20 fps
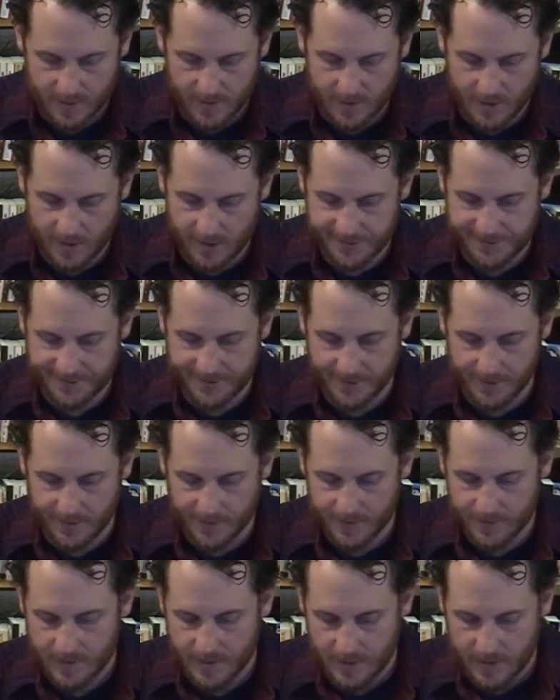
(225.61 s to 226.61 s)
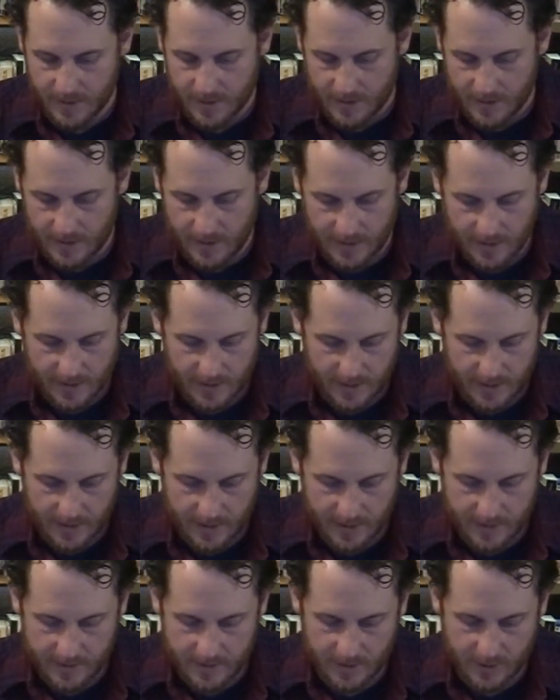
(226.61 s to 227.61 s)
Costco,
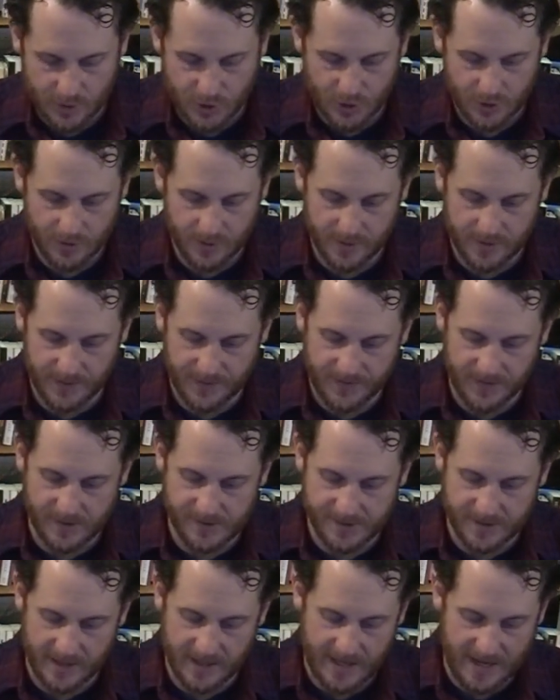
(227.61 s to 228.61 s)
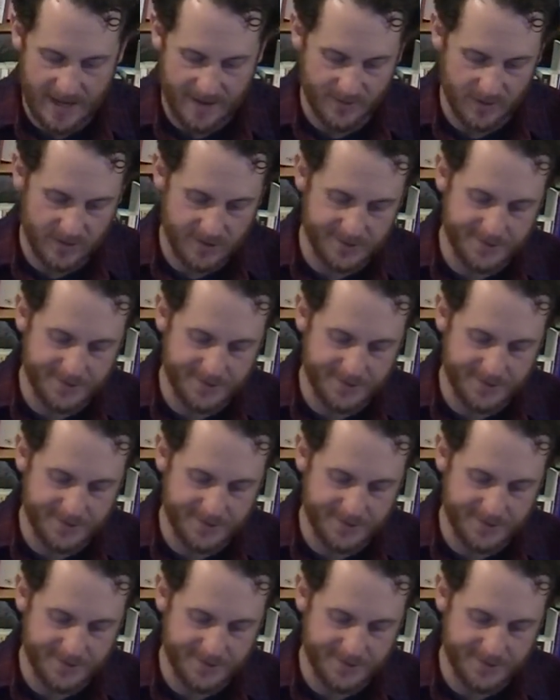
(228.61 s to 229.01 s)
and I'll show you the things that I have in it.